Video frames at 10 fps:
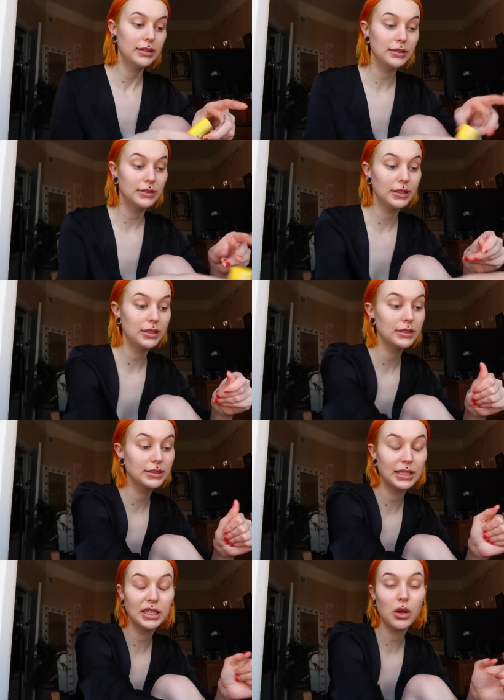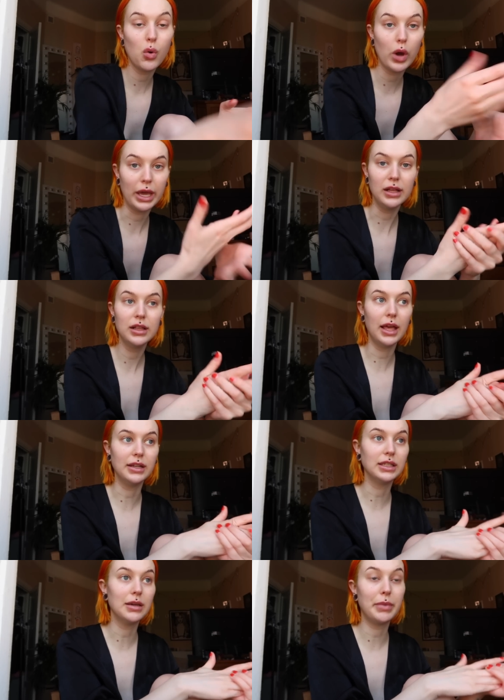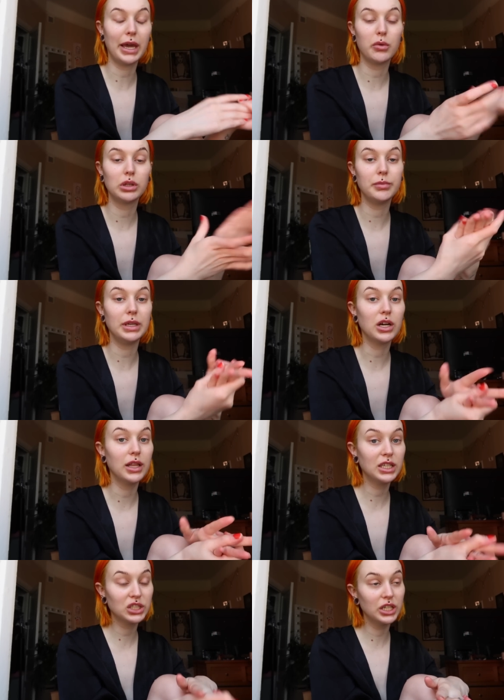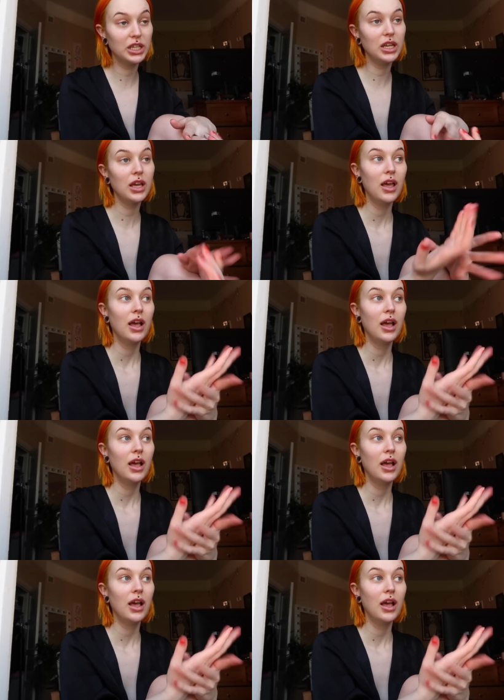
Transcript: Tinted Skin Whale and the Bear With Me collection